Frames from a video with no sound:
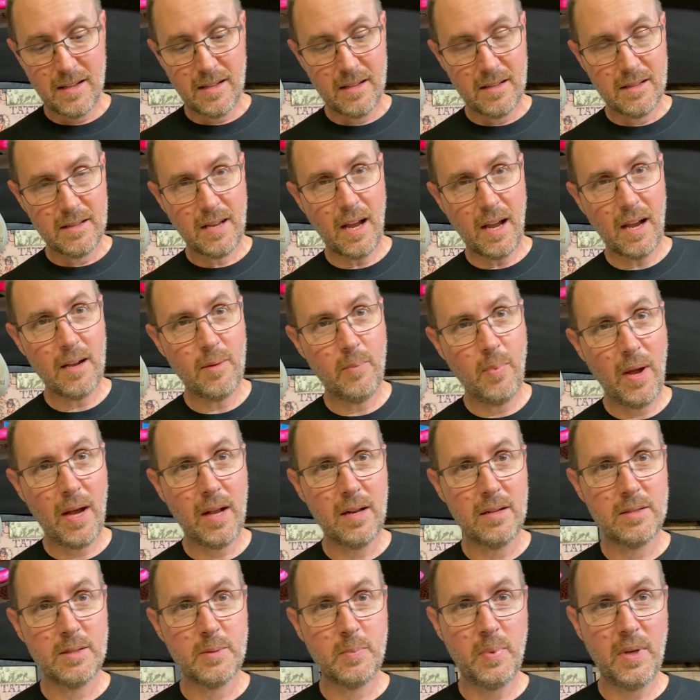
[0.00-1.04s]
Talk about a
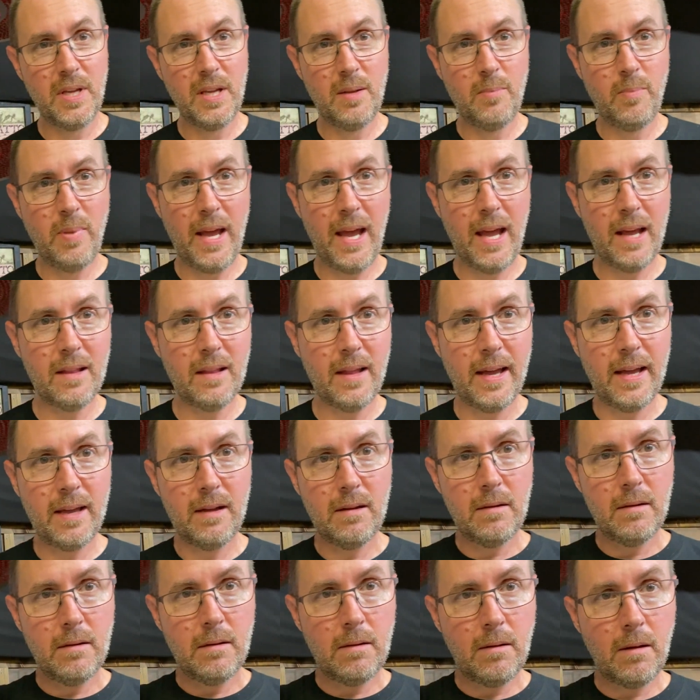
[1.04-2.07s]
speed bag like,
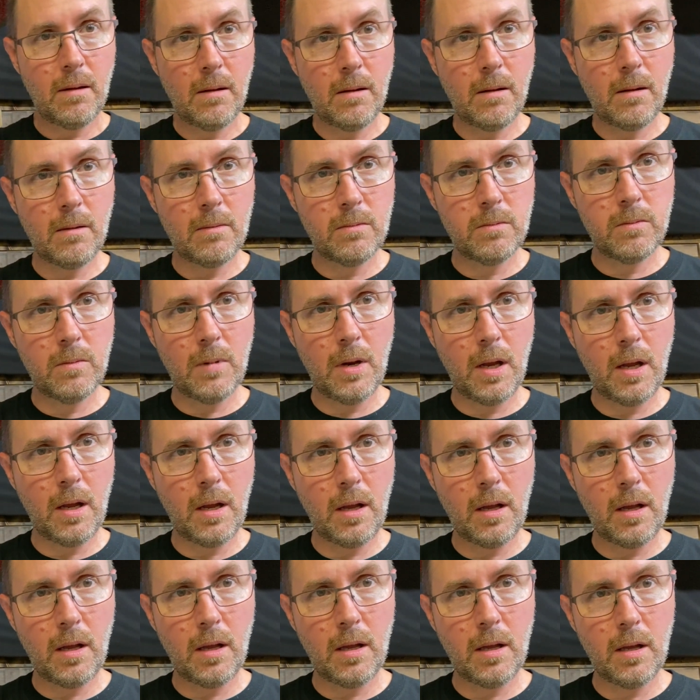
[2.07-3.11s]
all
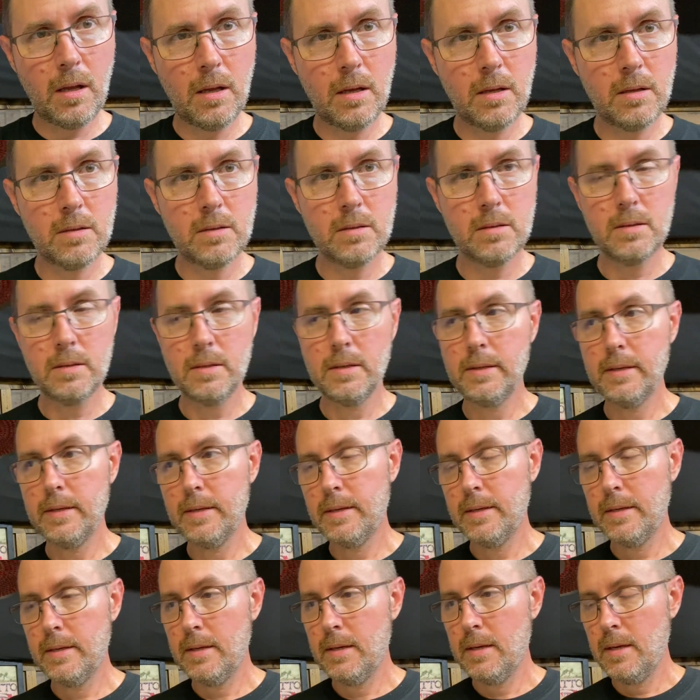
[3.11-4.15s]
right.
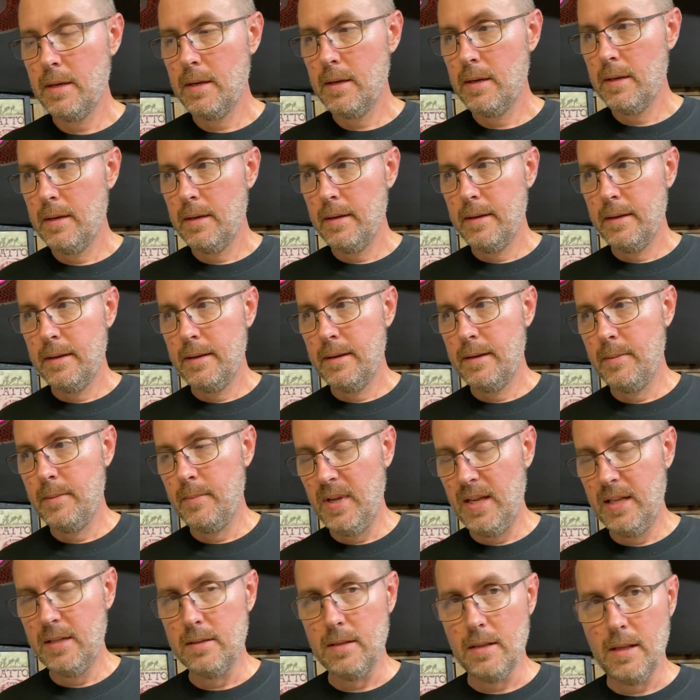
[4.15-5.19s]
It
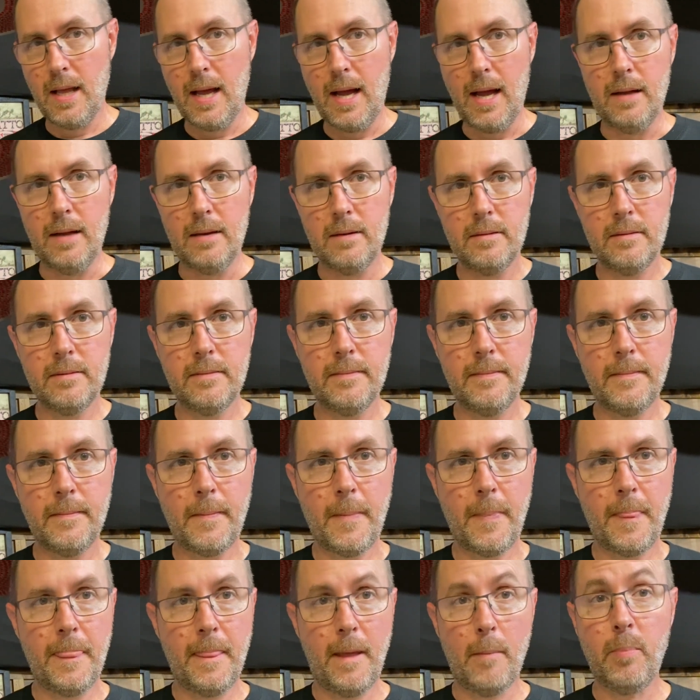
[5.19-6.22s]
means a lot.
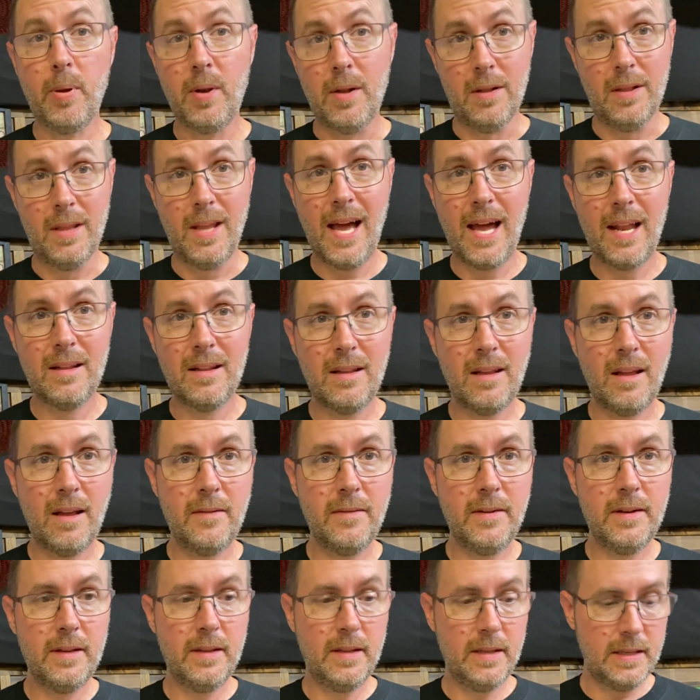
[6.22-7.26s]
I put a lot of love
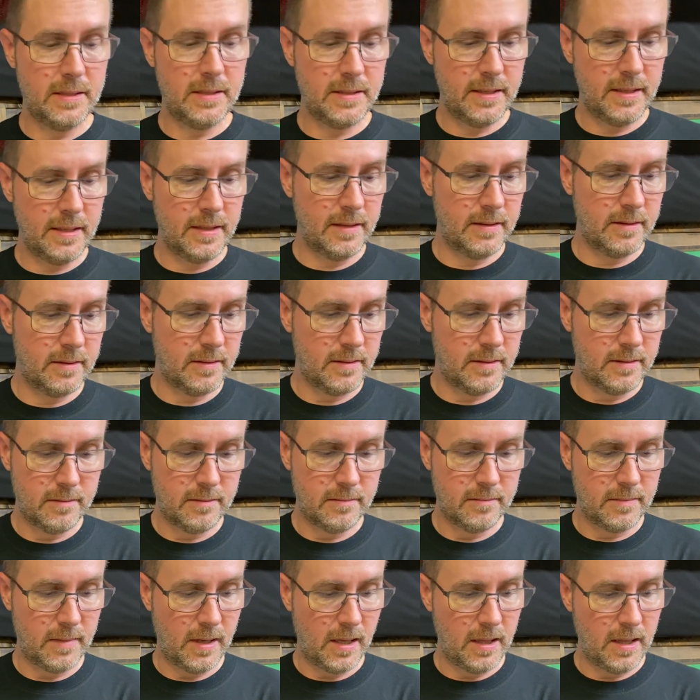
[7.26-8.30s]
into these things.
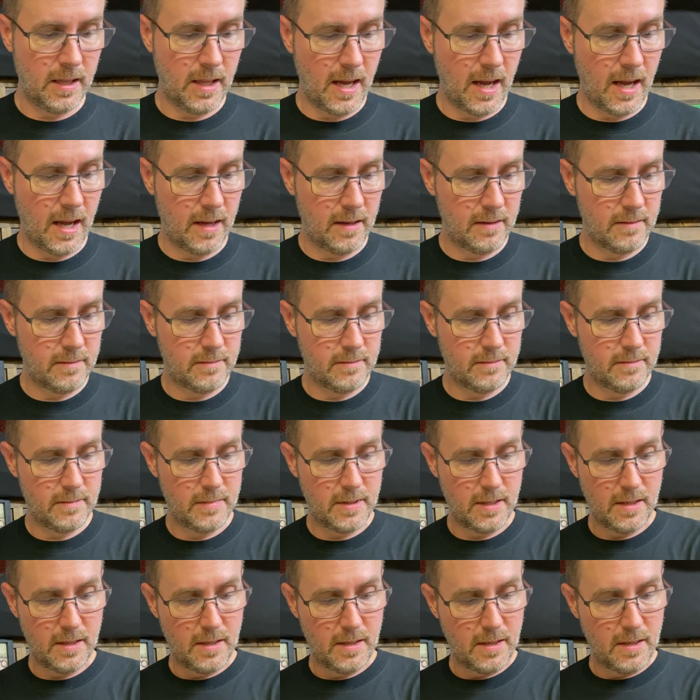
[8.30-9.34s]
A lot.
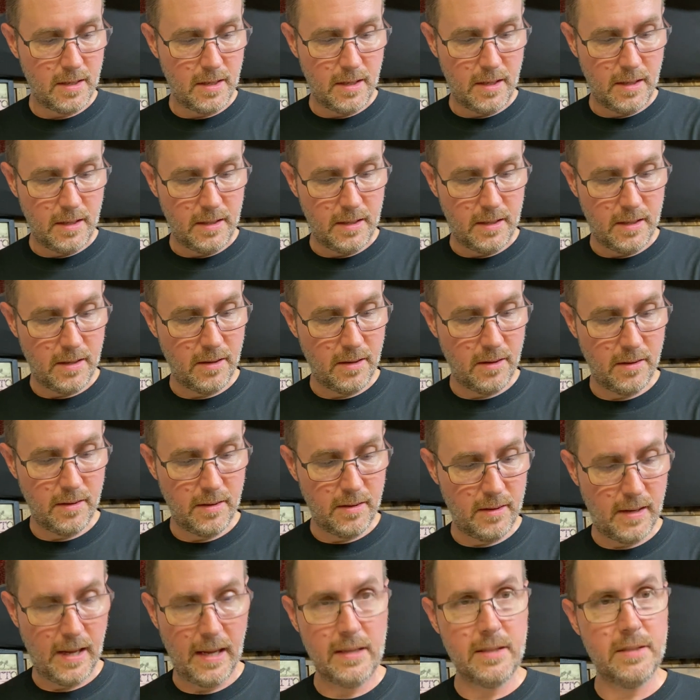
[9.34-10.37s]
You know,
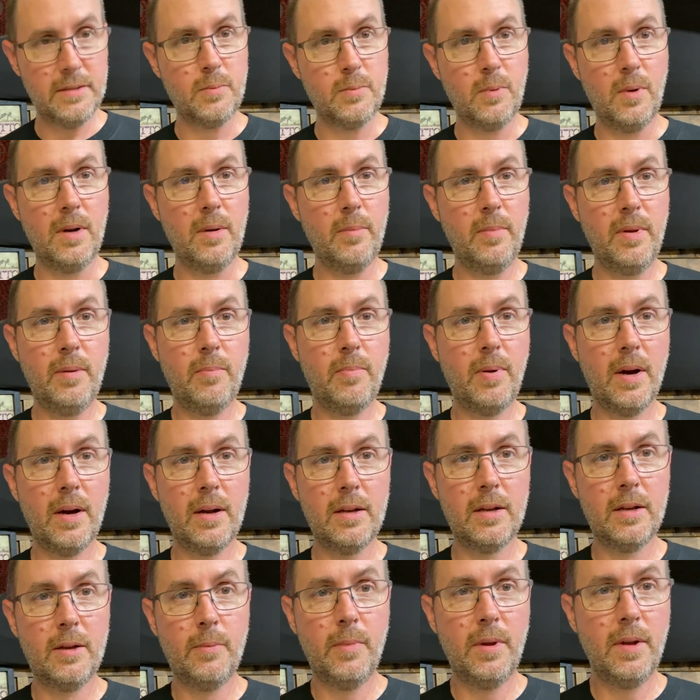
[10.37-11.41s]
and I just want to be part of
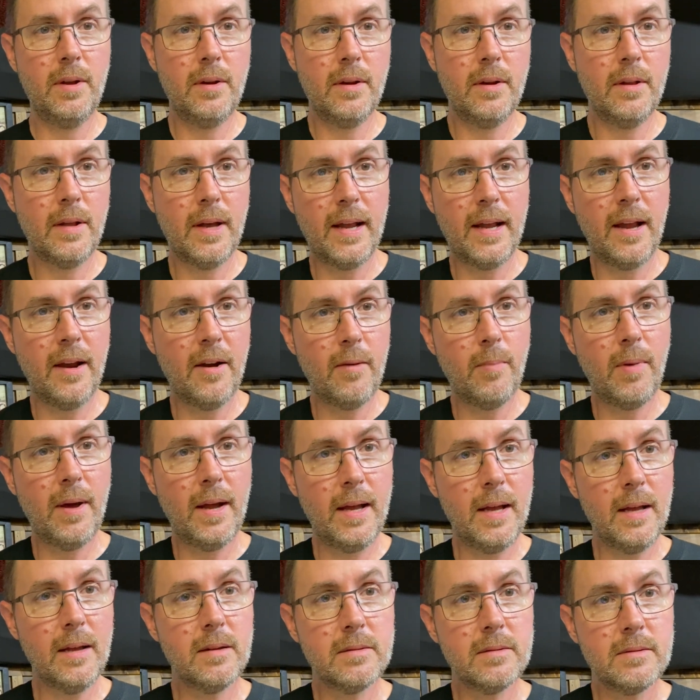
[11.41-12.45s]
the community like everybody
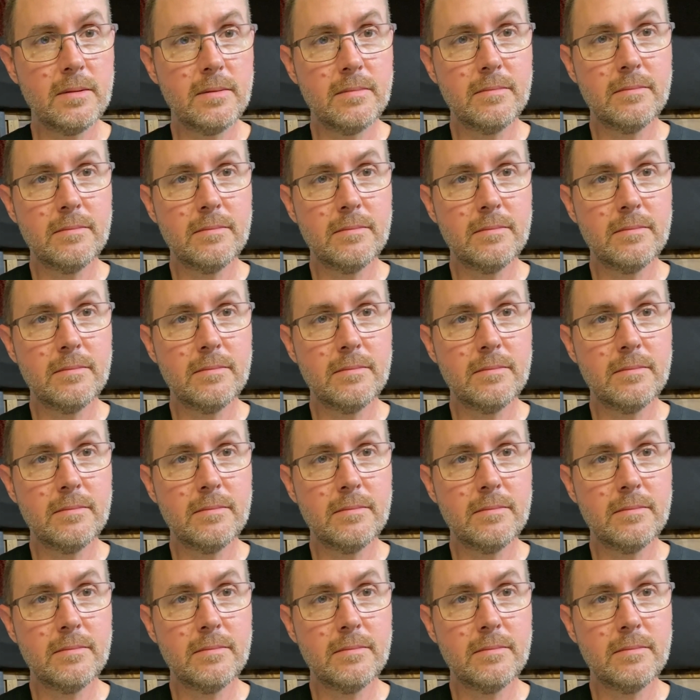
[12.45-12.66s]
else.